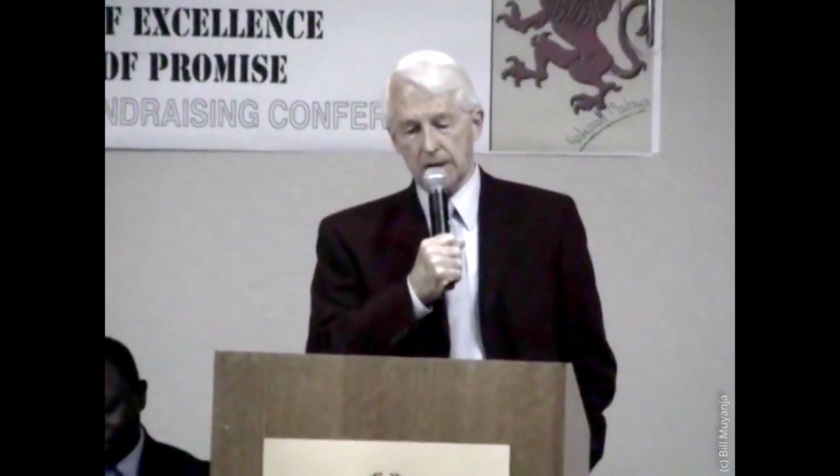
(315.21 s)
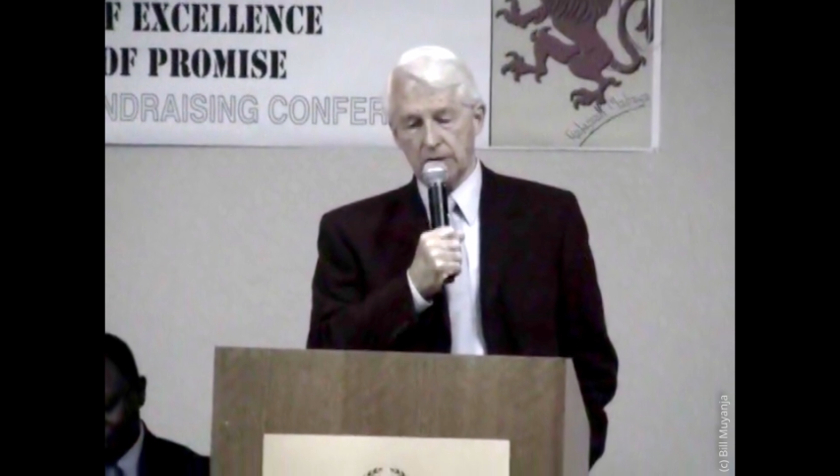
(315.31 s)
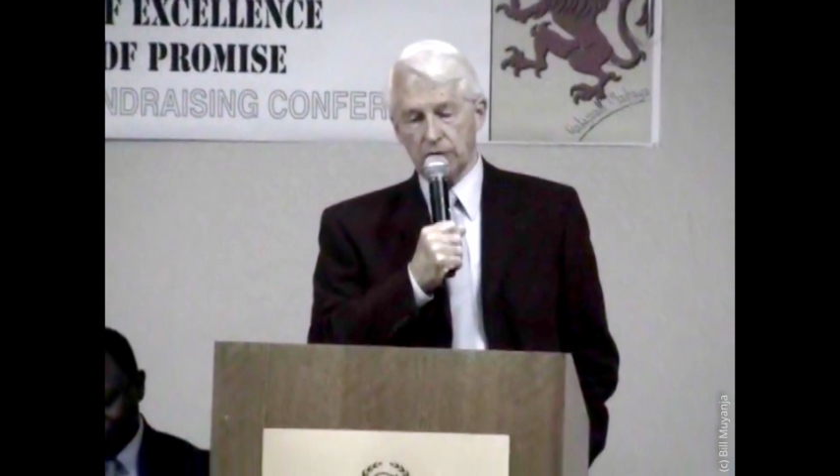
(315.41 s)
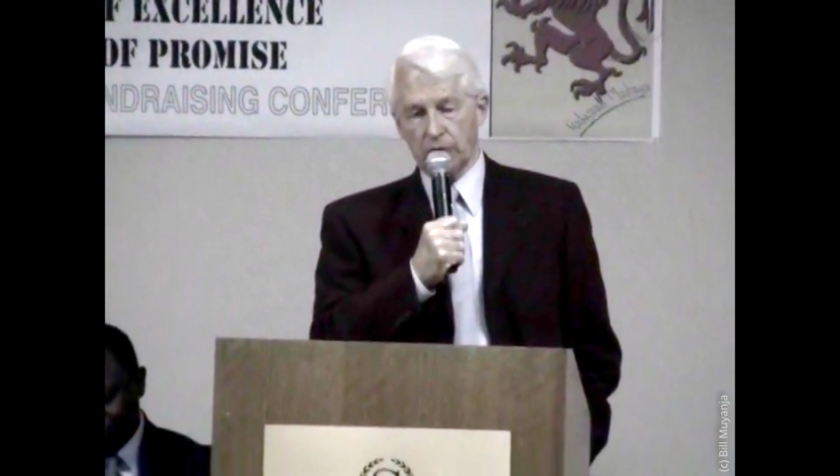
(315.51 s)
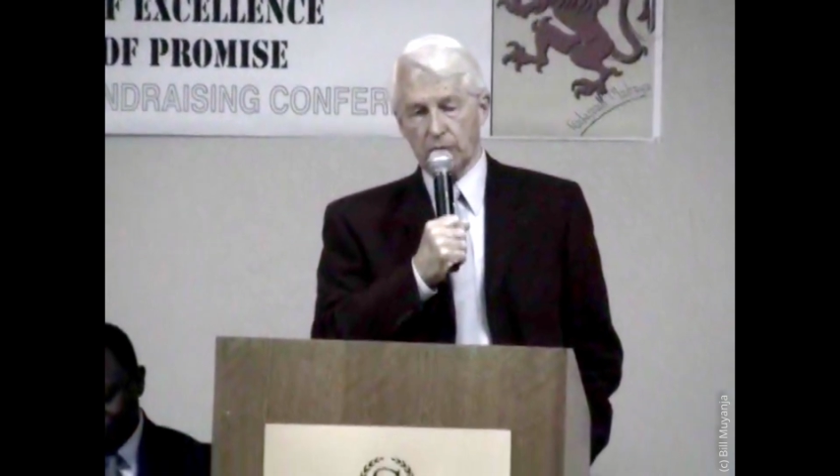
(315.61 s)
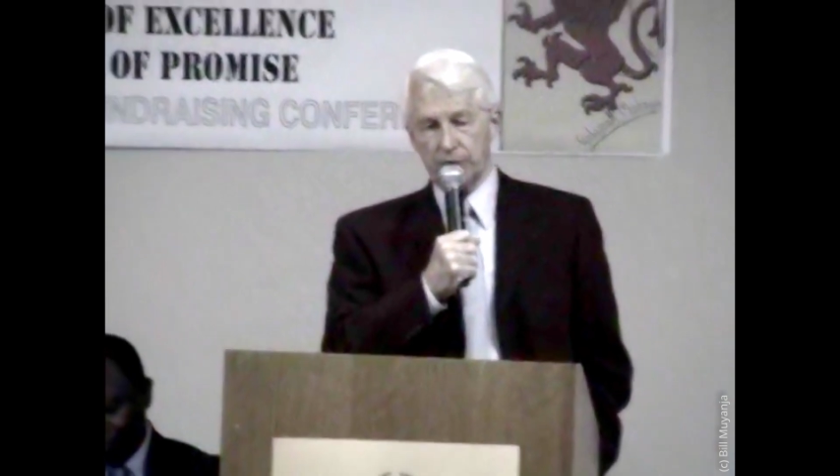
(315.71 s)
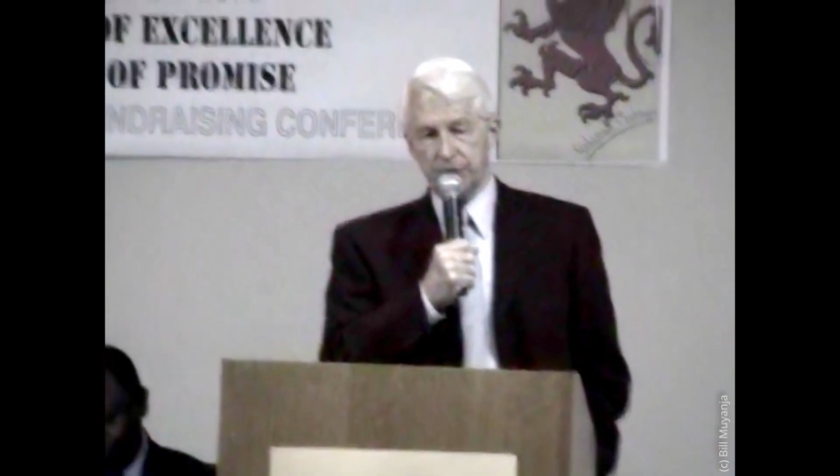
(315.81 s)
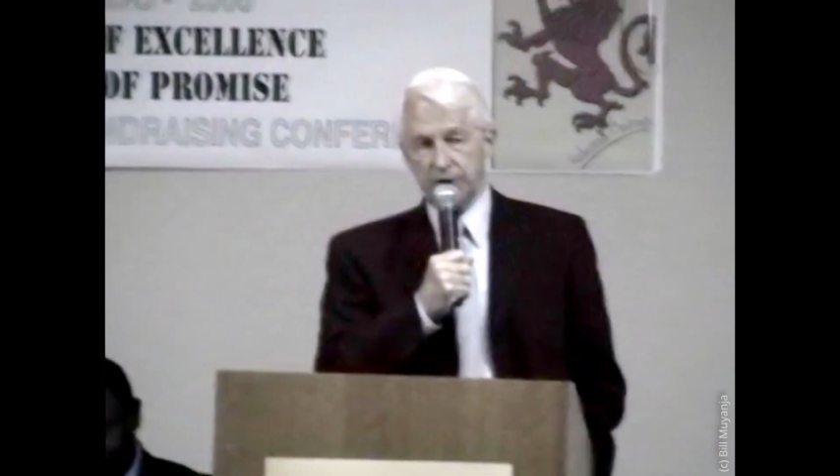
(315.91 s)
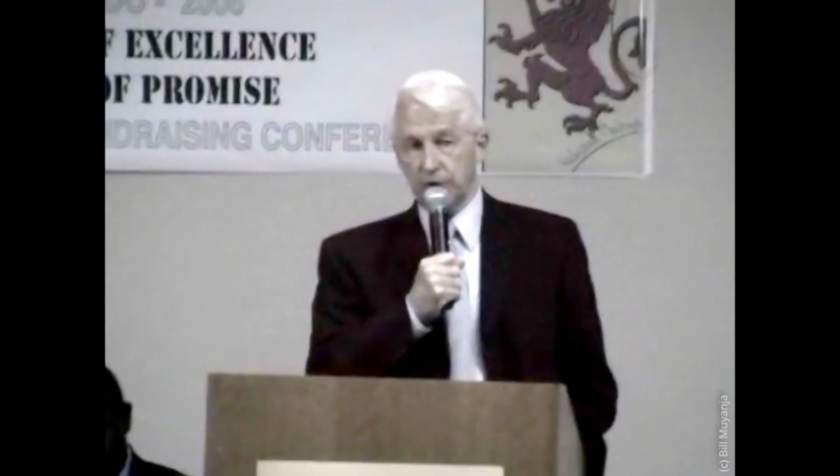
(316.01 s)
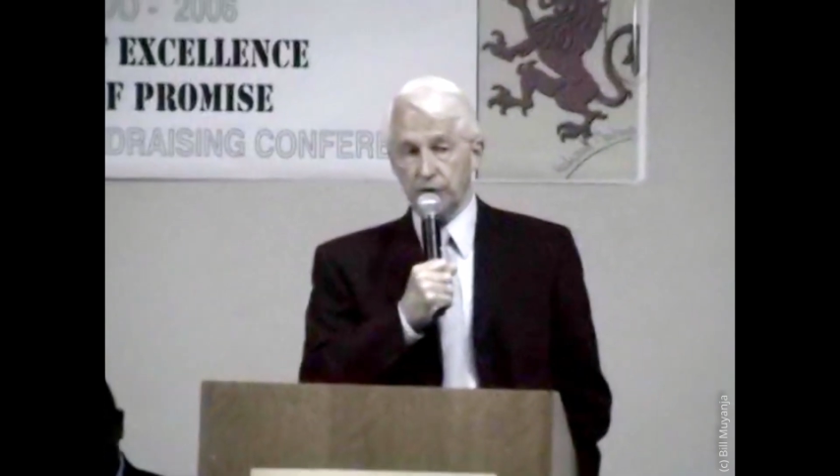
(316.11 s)
Uyirwoth
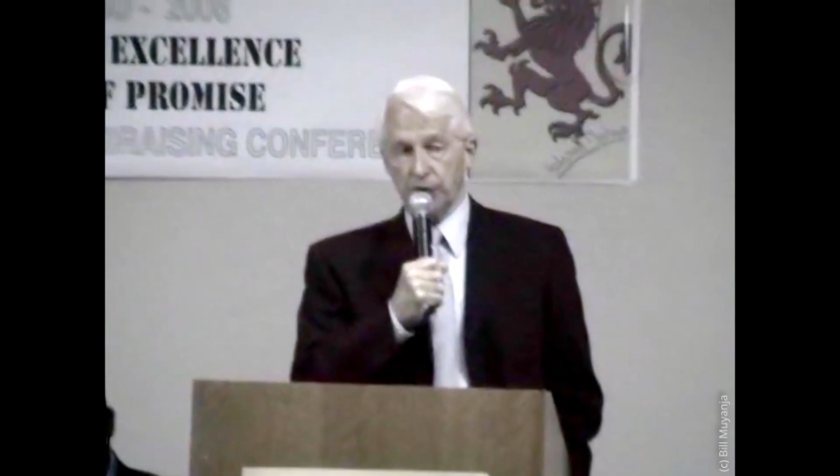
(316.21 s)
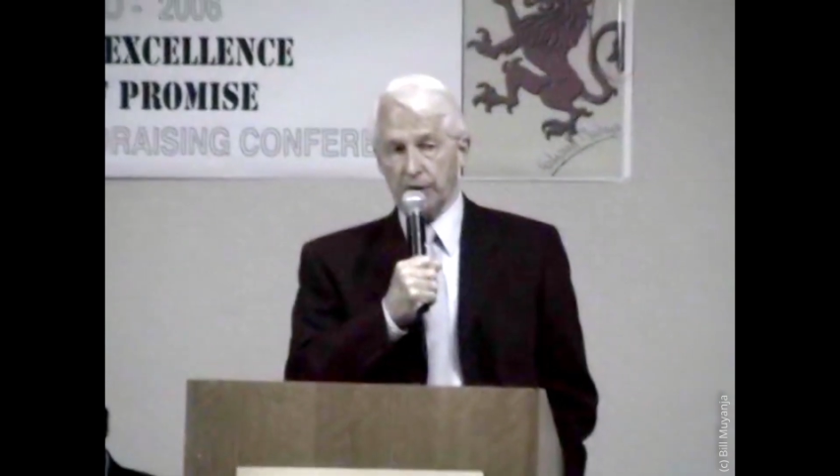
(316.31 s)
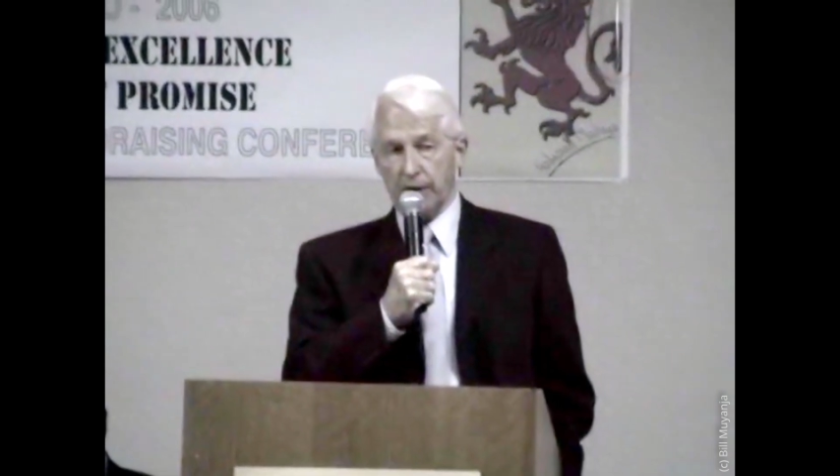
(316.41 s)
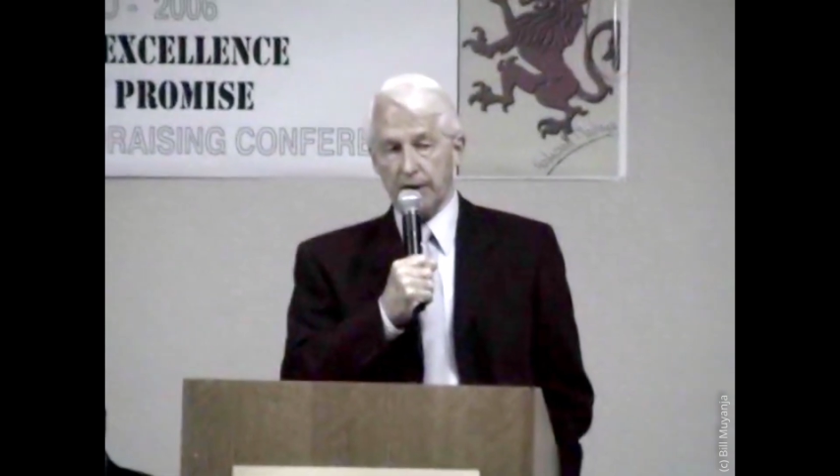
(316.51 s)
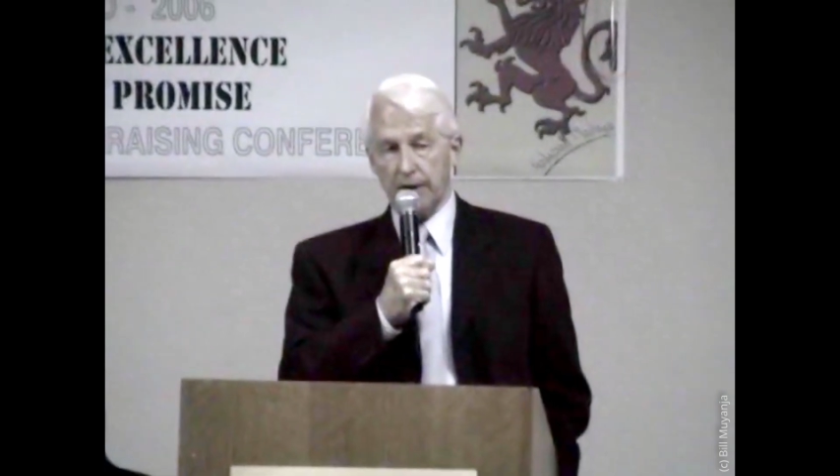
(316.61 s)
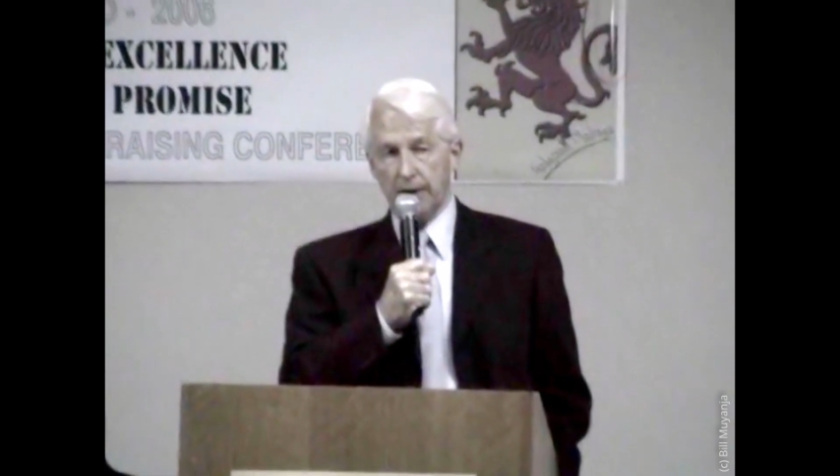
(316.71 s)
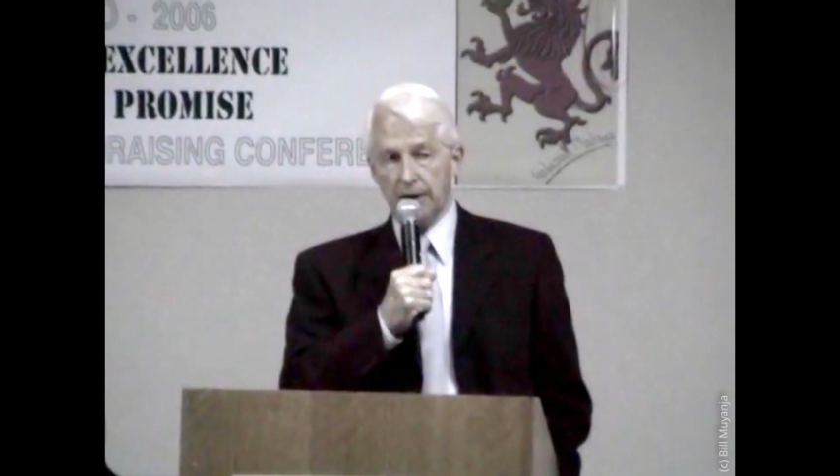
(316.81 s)
said he couldn't do that.